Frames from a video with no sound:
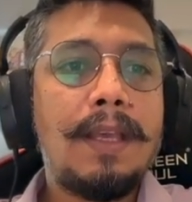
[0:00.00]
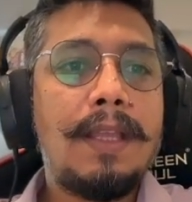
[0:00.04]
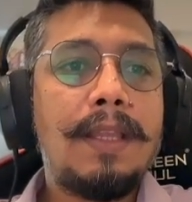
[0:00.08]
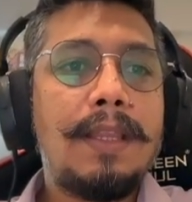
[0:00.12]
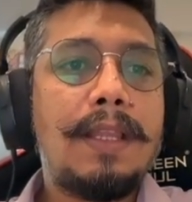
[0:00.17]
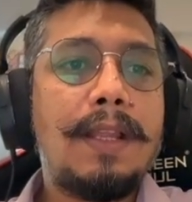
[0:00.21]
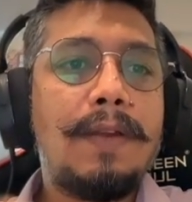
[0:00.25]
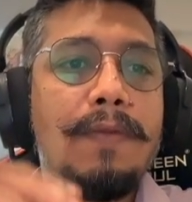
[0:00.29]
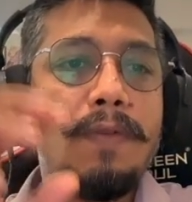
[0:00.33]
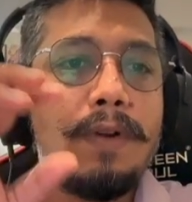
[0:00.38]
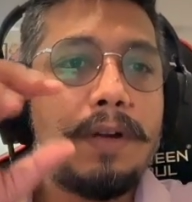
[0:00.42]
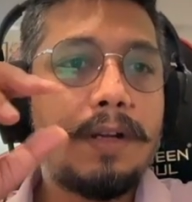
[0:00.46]

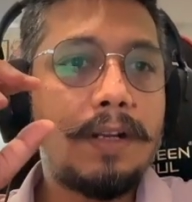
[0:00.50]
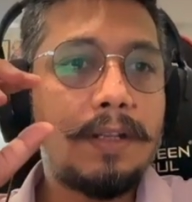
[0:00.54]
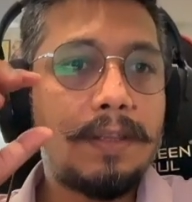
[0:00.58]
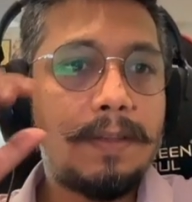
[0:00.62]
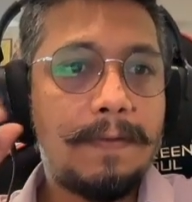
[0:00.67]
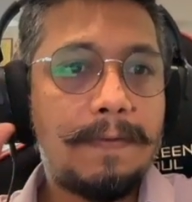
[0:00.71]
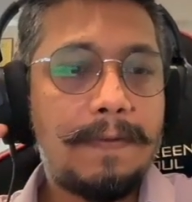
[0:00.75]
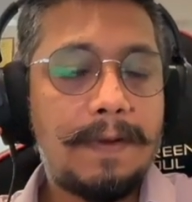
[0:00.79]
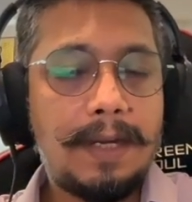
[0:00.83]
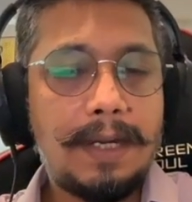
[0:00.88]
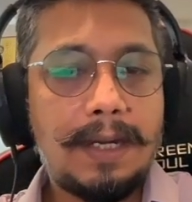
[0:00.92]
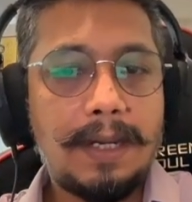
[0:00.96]
Then what are the
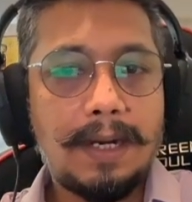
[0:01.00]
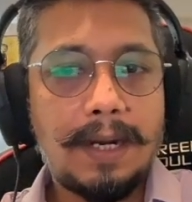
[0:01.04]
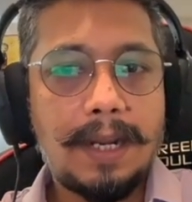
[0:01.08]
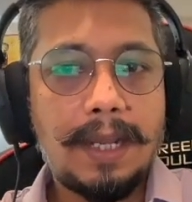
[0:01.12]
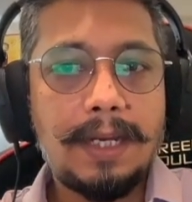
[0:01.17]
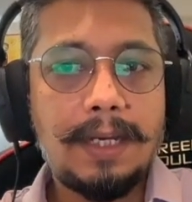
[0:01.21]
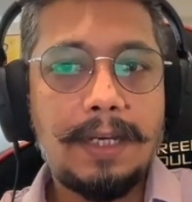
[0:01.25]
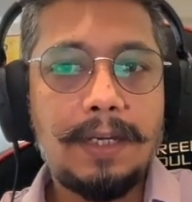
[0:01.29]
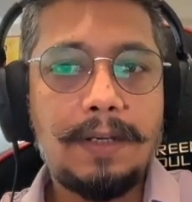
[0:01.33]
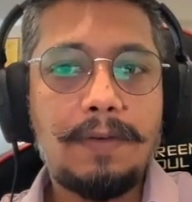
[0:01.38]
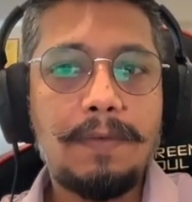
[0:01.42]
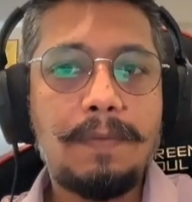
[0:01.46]
filter I
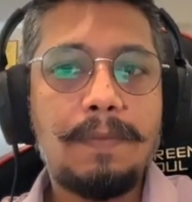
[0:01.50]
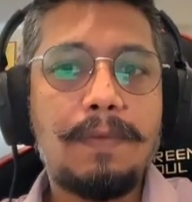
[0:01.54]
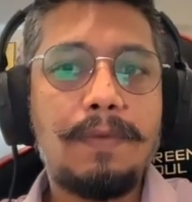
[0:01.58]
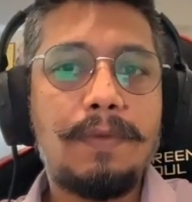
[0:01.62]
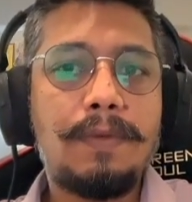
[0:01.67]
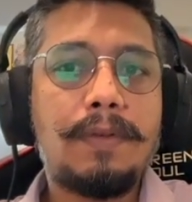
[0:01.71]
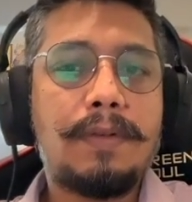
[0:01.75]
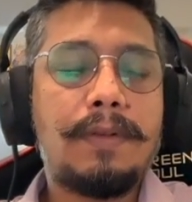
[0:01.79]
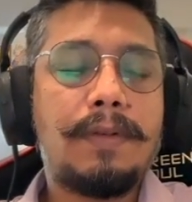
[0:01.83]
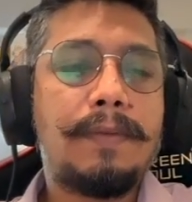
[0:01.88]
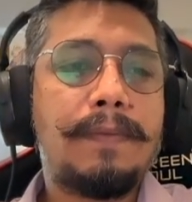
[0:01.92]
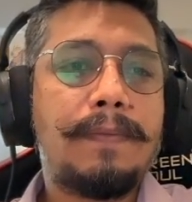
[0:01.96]
need to
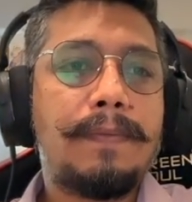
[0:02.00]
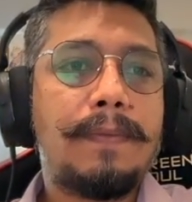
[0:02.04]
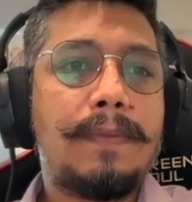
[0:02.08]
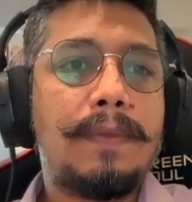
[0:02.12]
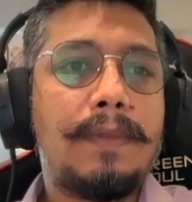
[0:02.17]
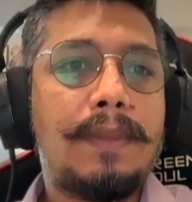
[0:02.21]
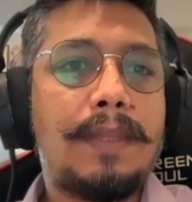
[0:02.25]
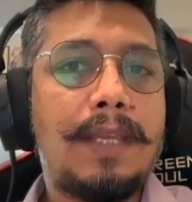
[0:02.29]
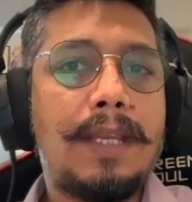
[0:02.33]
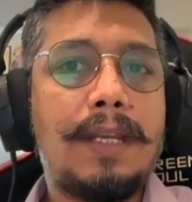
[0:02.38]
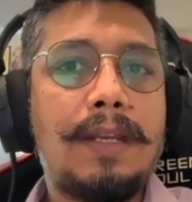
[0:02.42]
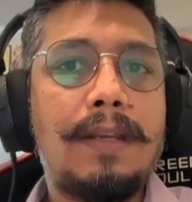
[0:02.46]
put?
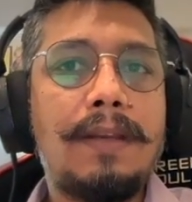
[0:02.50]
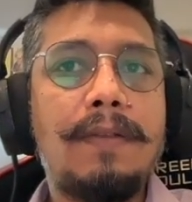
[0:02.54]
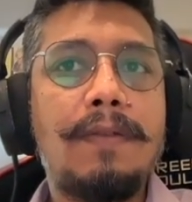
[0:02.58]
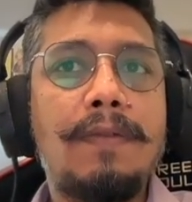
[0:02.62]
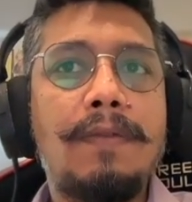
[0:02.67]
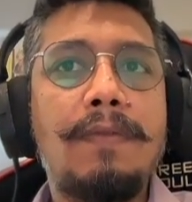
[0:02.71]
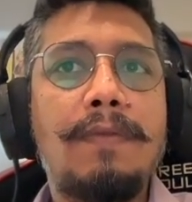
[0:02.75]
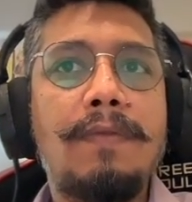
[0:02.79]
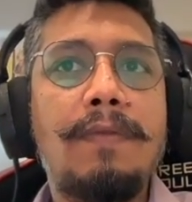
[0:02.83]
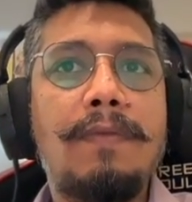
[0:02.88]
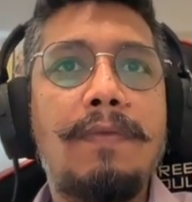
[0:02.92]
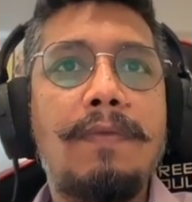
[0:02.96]
Then
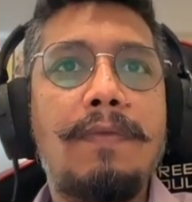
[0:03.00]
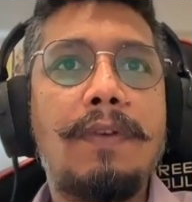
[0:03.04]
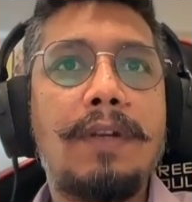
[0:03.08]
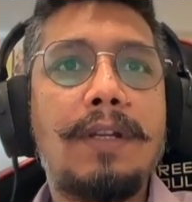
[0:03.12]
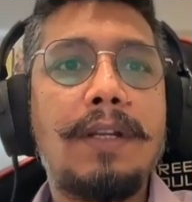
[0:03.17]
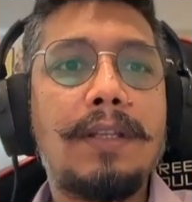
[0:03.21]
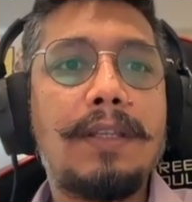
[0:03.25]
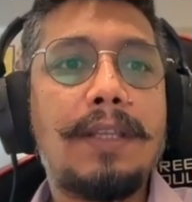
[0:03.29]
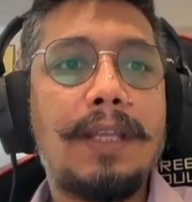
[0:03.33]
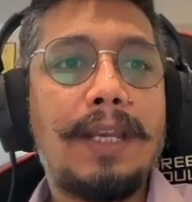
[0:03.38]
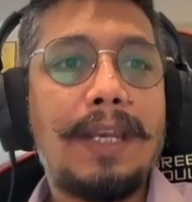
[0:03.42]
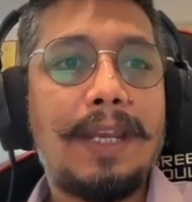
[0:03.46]
what are
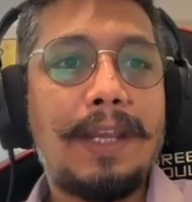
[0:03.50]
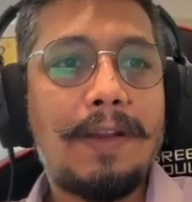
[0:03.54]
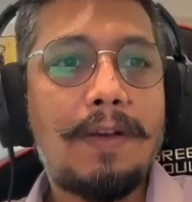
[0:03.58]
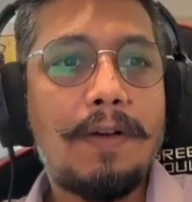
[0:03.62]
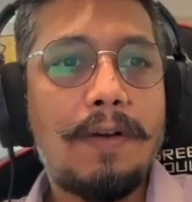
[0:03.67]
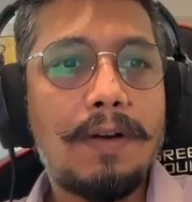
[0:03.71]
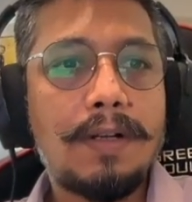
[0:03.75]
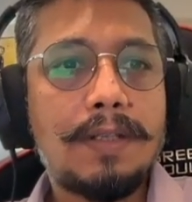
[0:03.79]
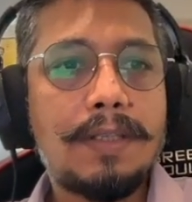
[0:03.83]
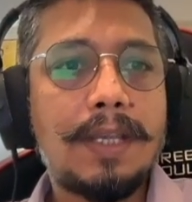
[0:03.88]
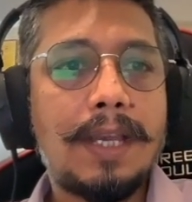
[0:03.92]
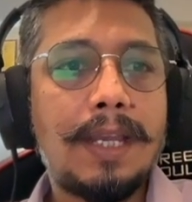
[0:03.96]
the
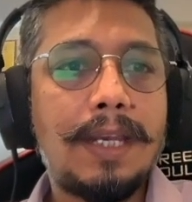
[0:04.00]
records I